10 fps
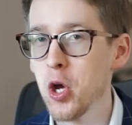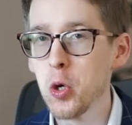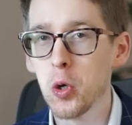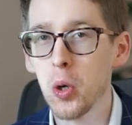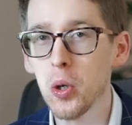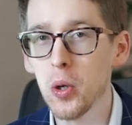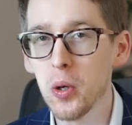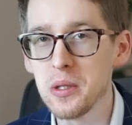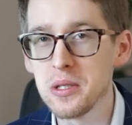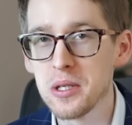
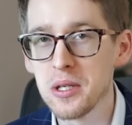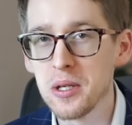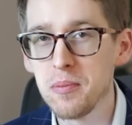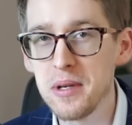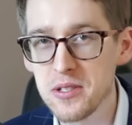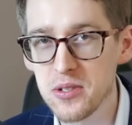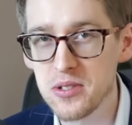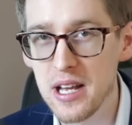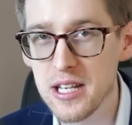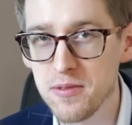Could be
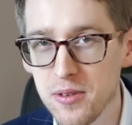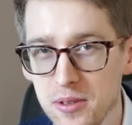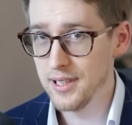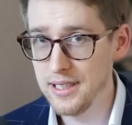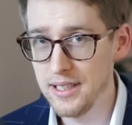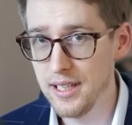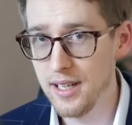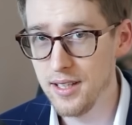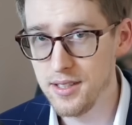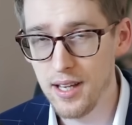successful. I
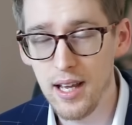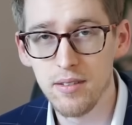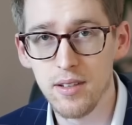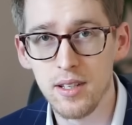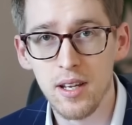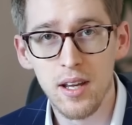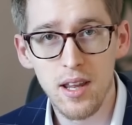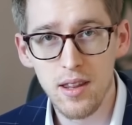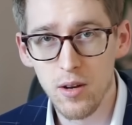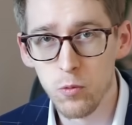guess having
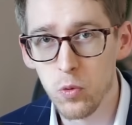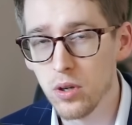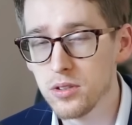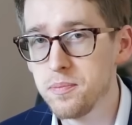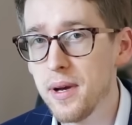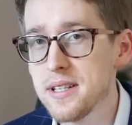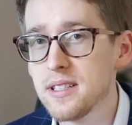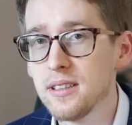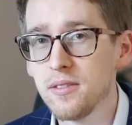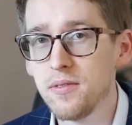the world's
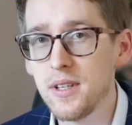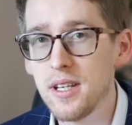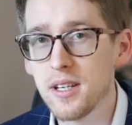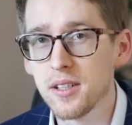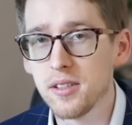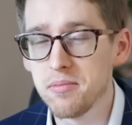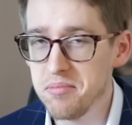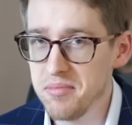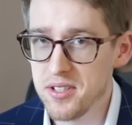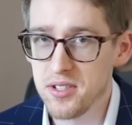best-selling vehicle
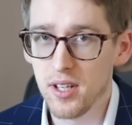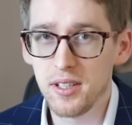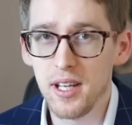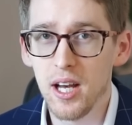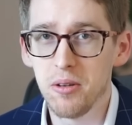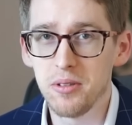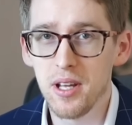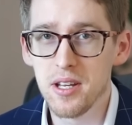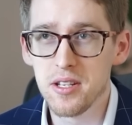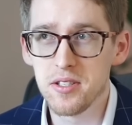does not count
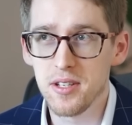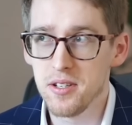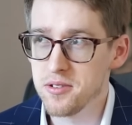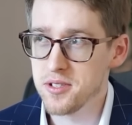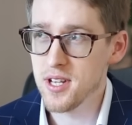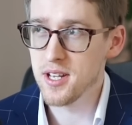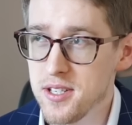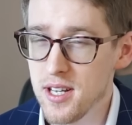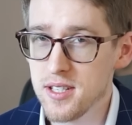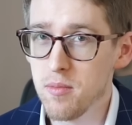as a
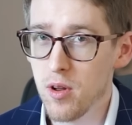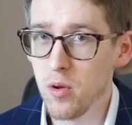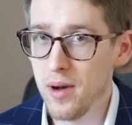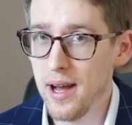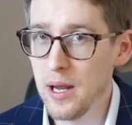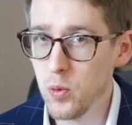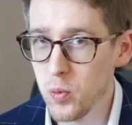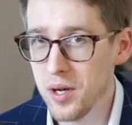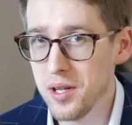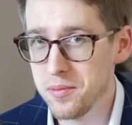success. Tesla Model Y
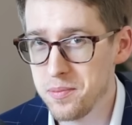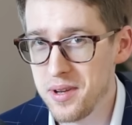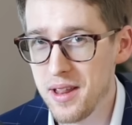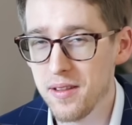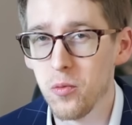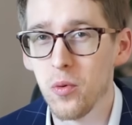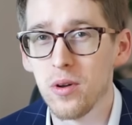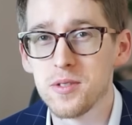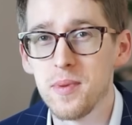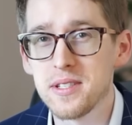will be the
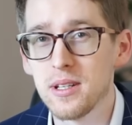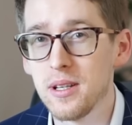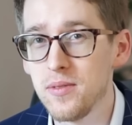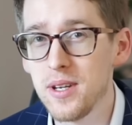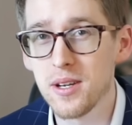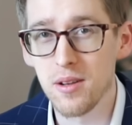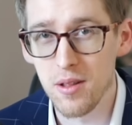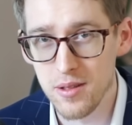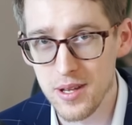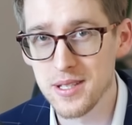world's best-selling
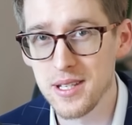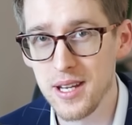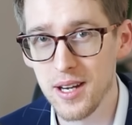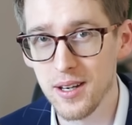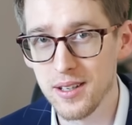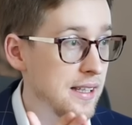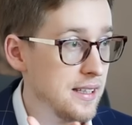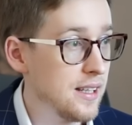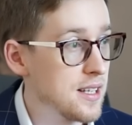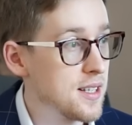vehicle this year.
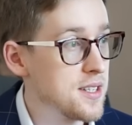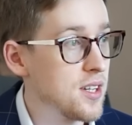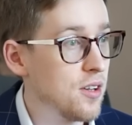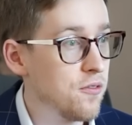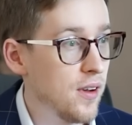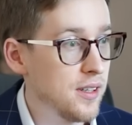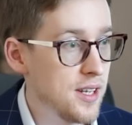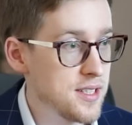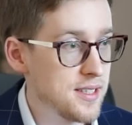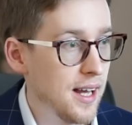Tesla's
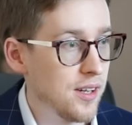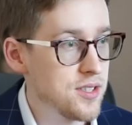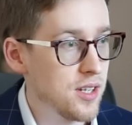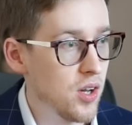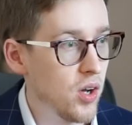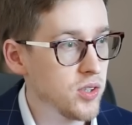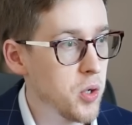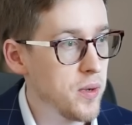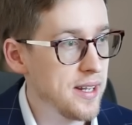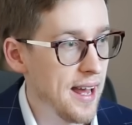self-funding status and
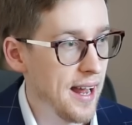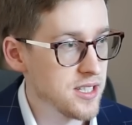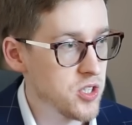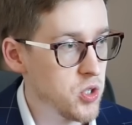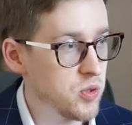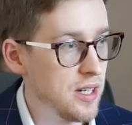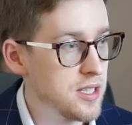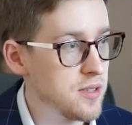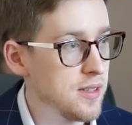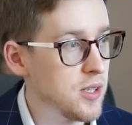ongoing access to
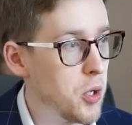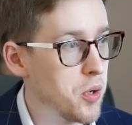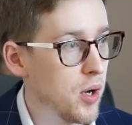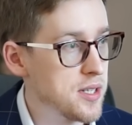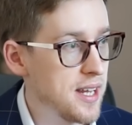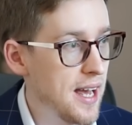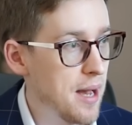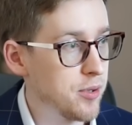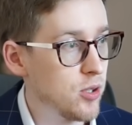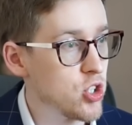relatively low-cost
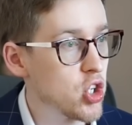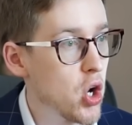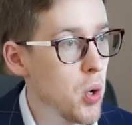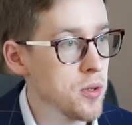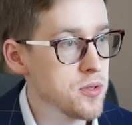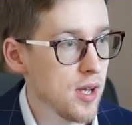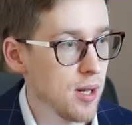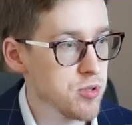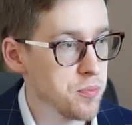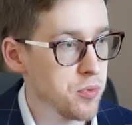capital should also
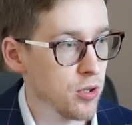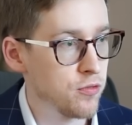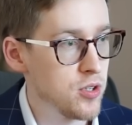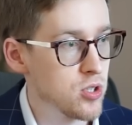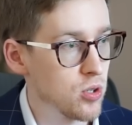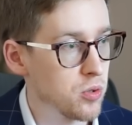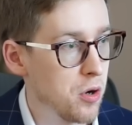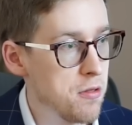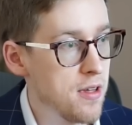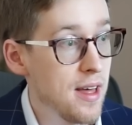help support future
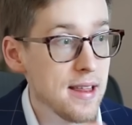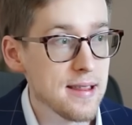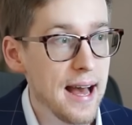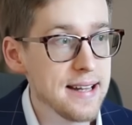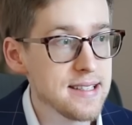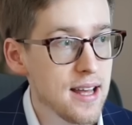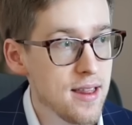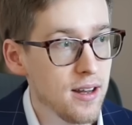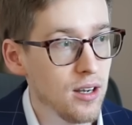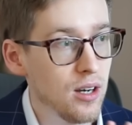growth. That
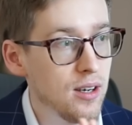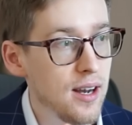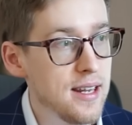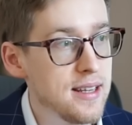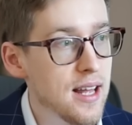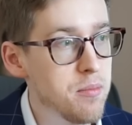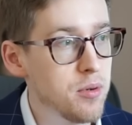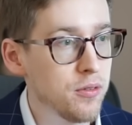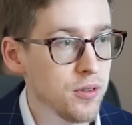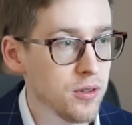said, there are a
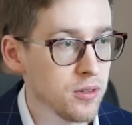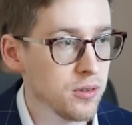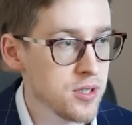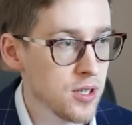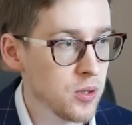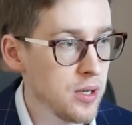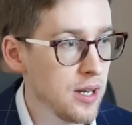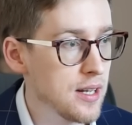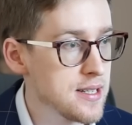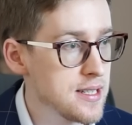number of hurdles,
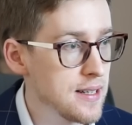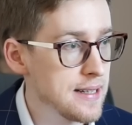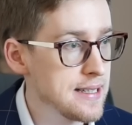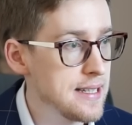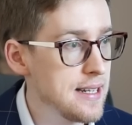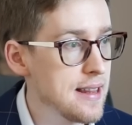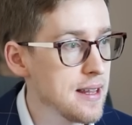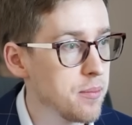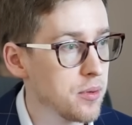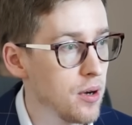including uncertainty in
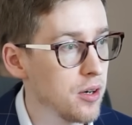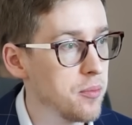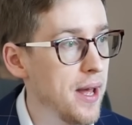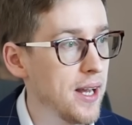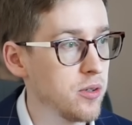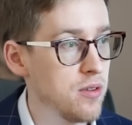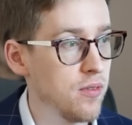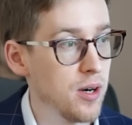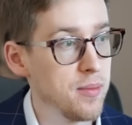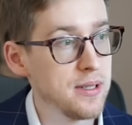the broader macro
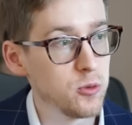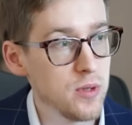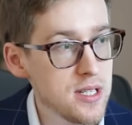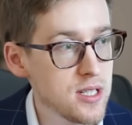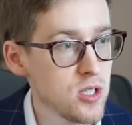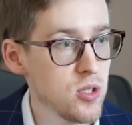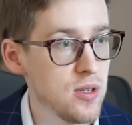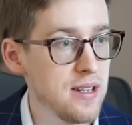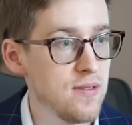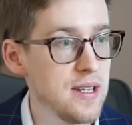environment, risks to
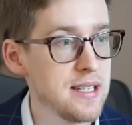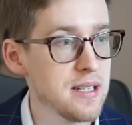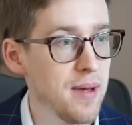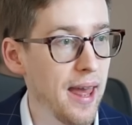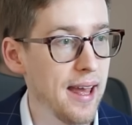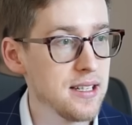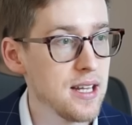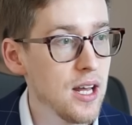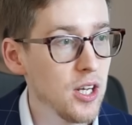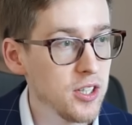EV demand,
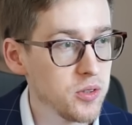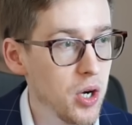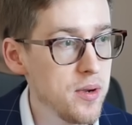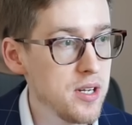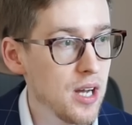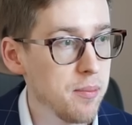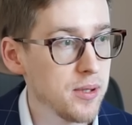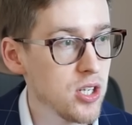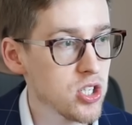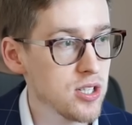growing
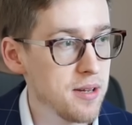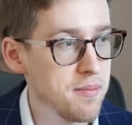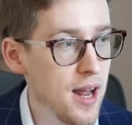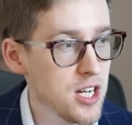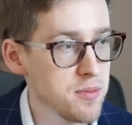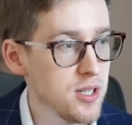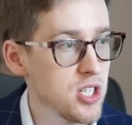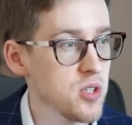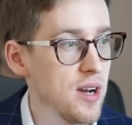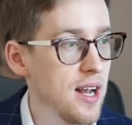competition, and management
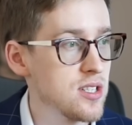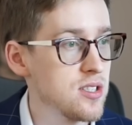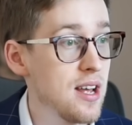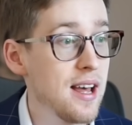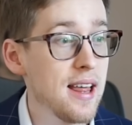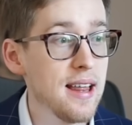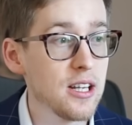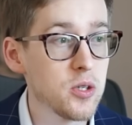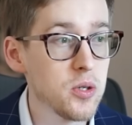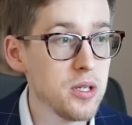distractions
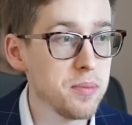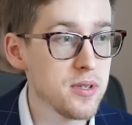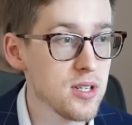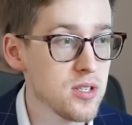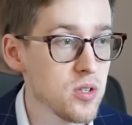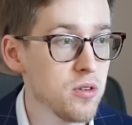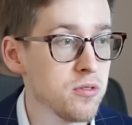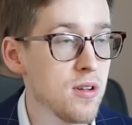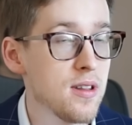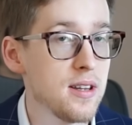that could persist
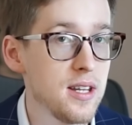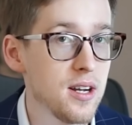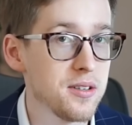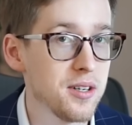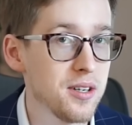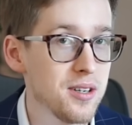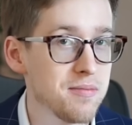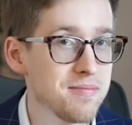over the near term.